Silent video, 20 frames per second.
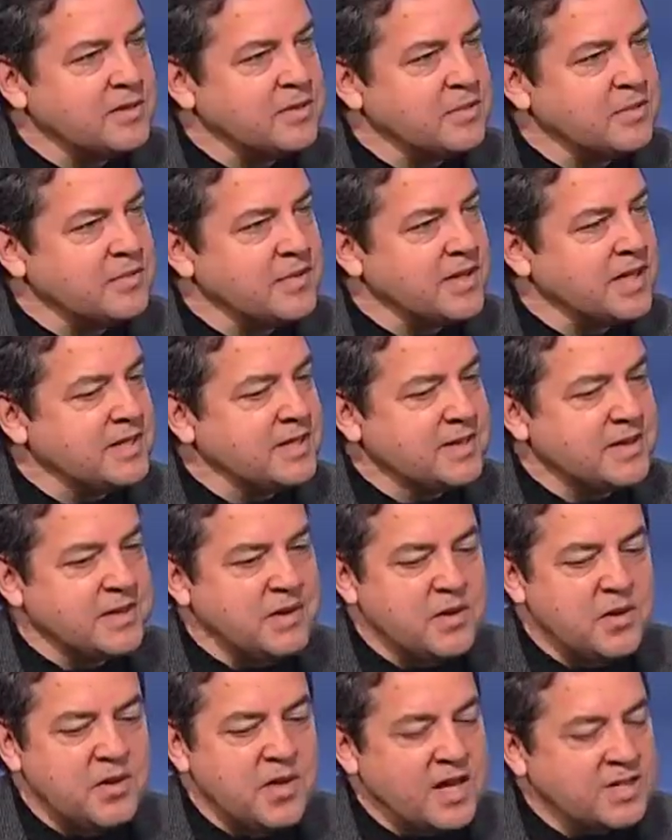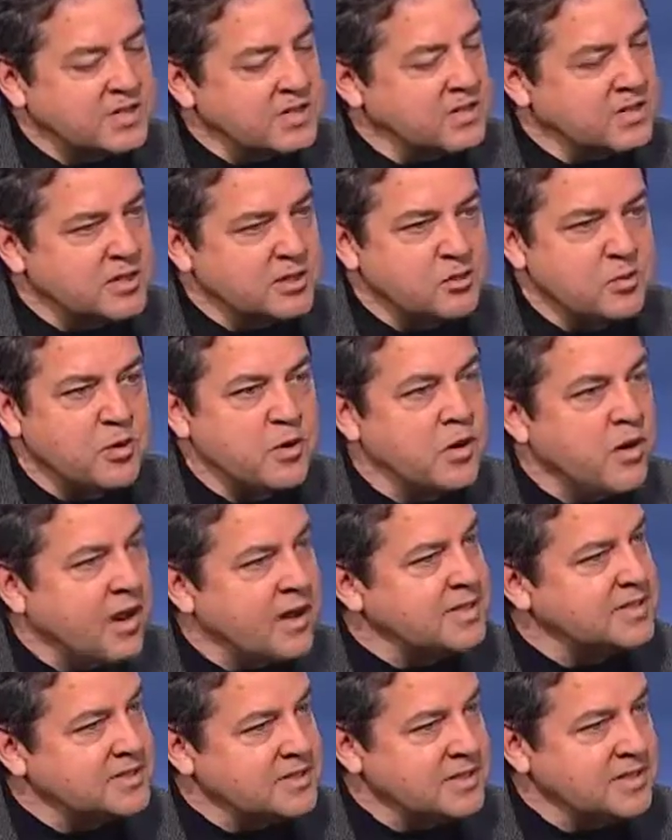other, death or that, not. That's the thing is we're
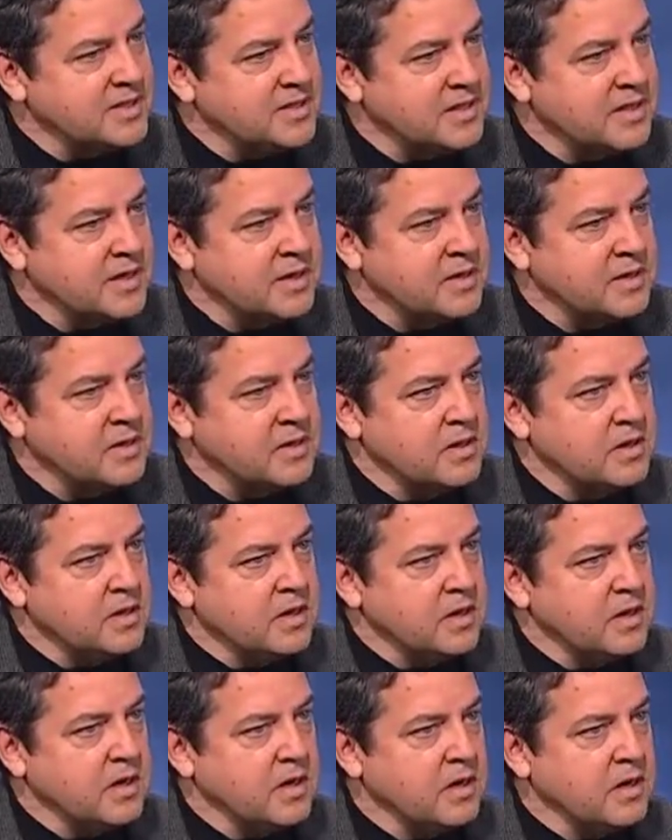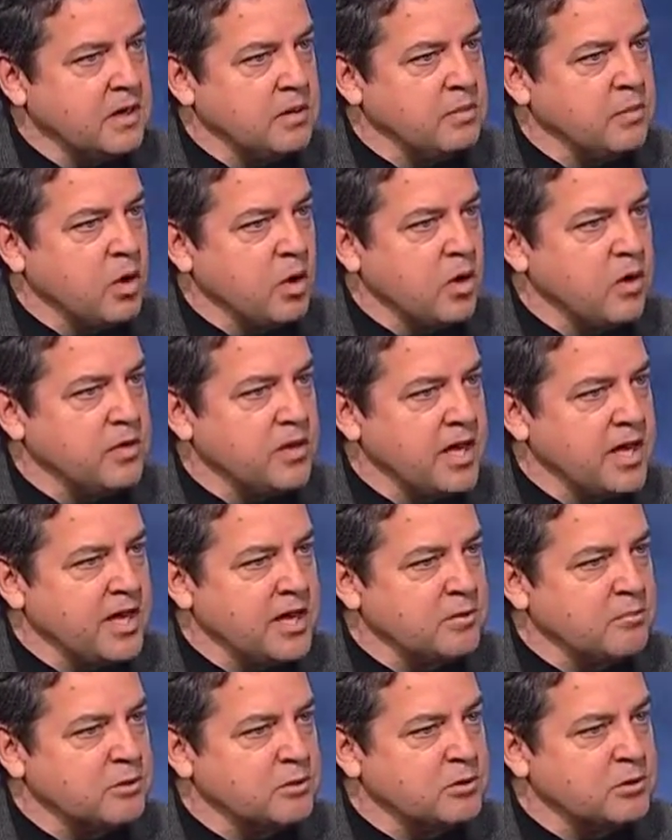not seeing that. Um, all the
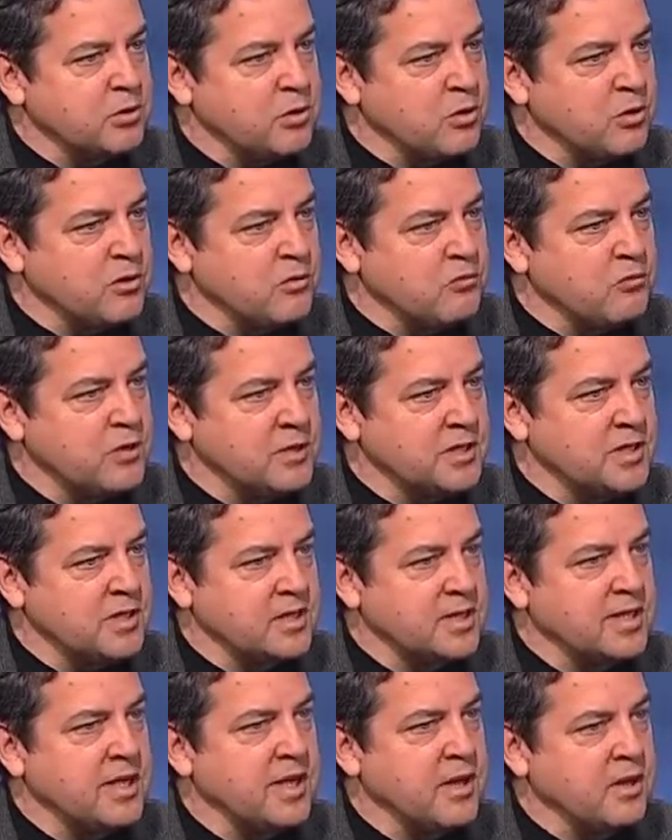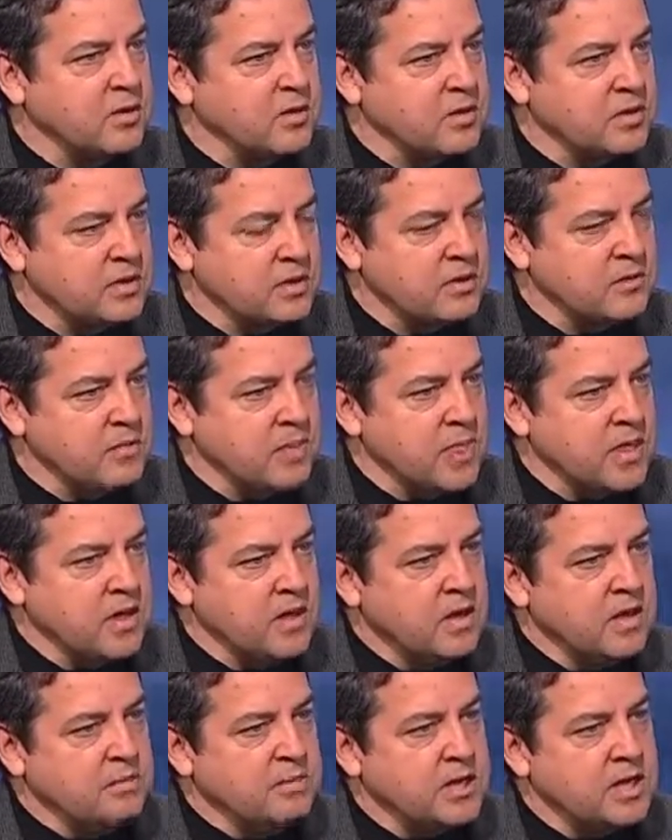animals look physically healthy.
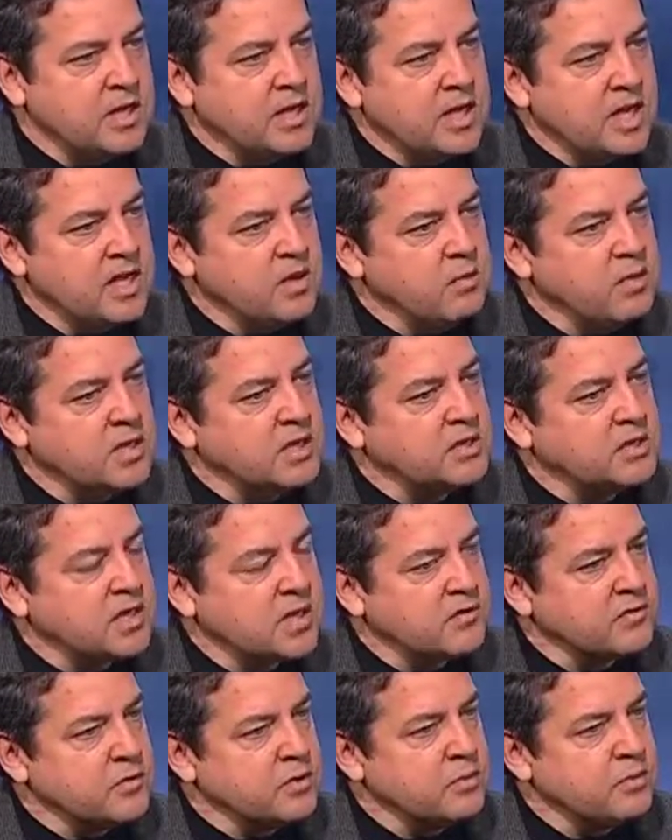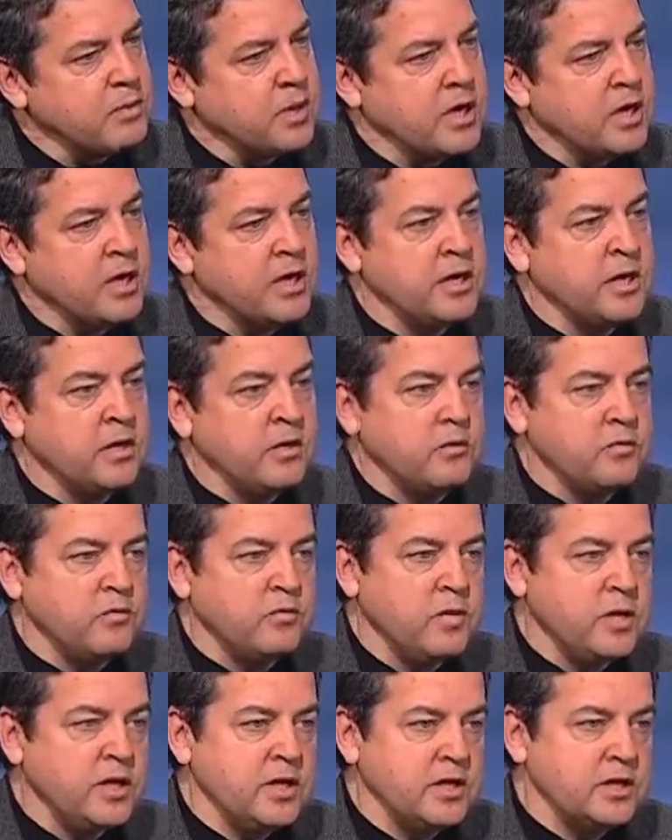But again, we discovered by our
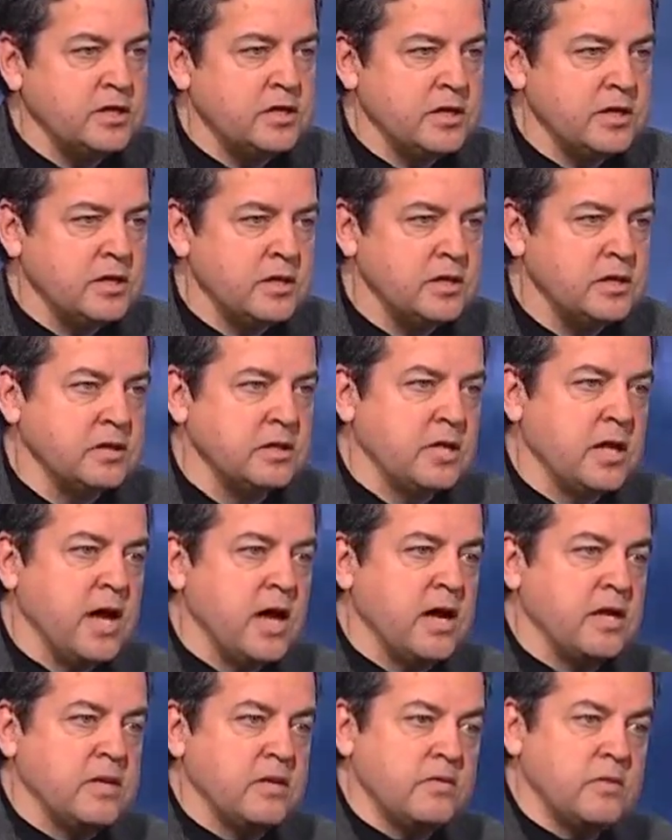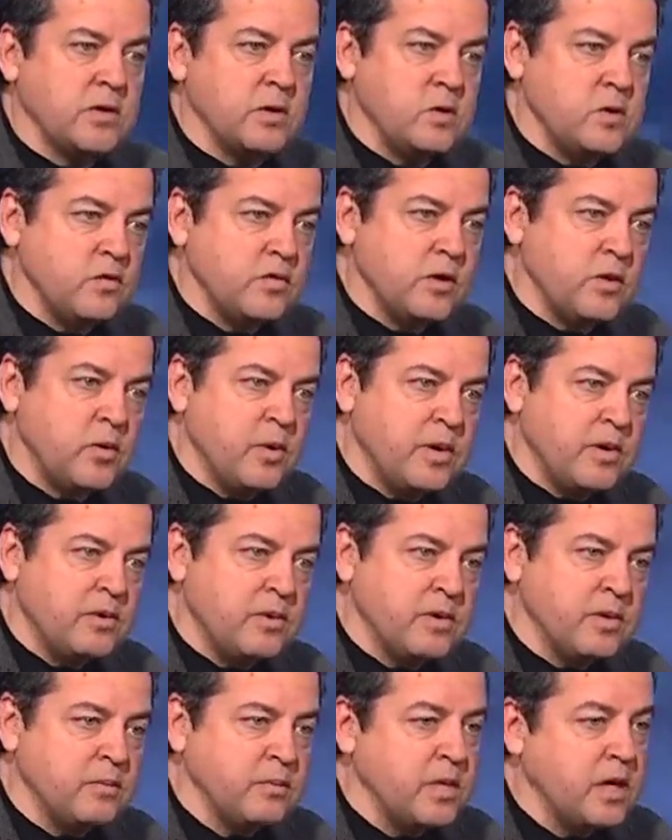feeding studies at the Vancouver
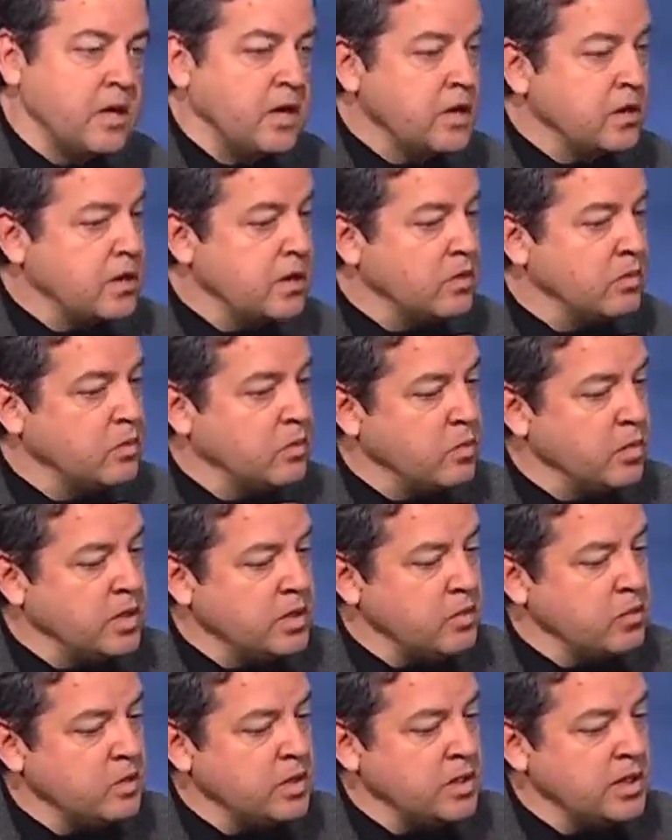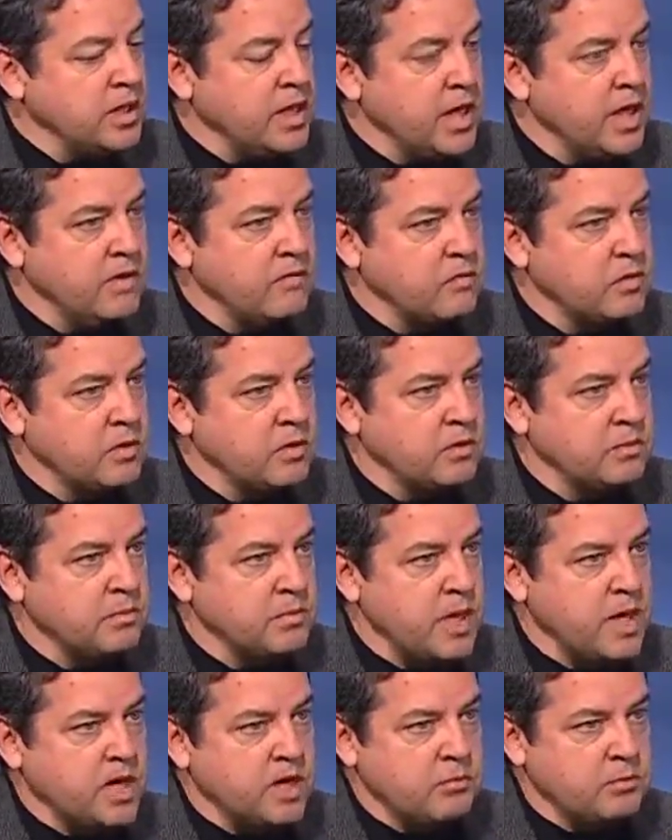Aquarium that when we gave
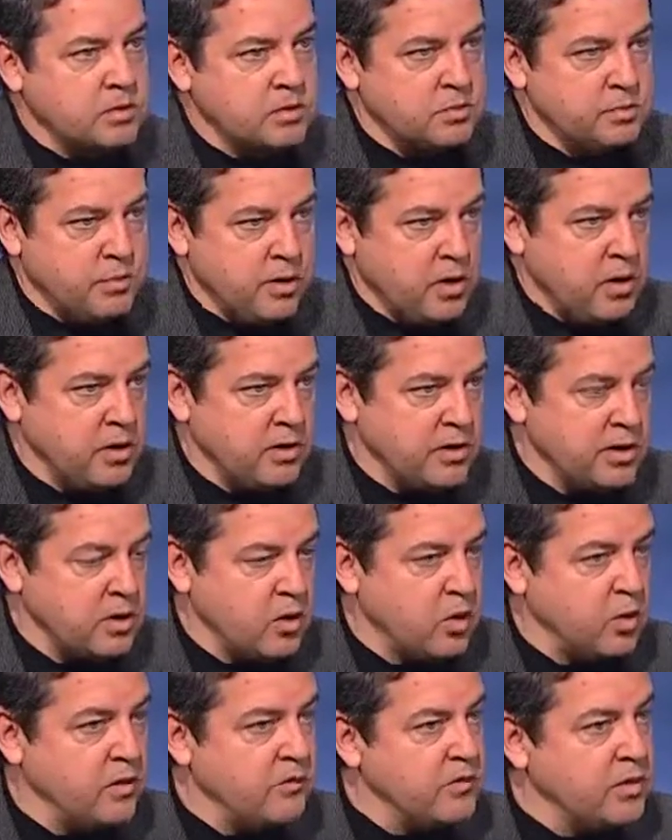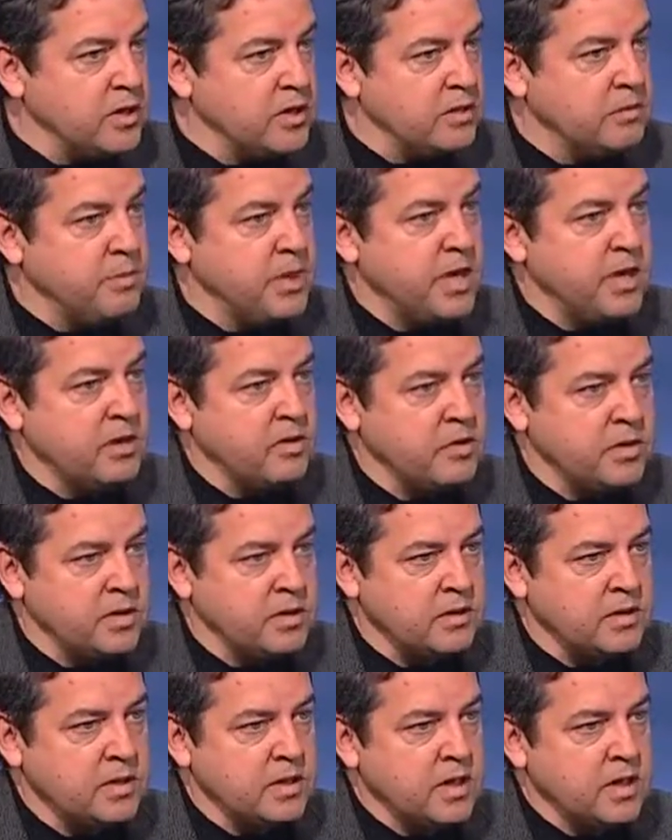them animals pollock or we fed them herring,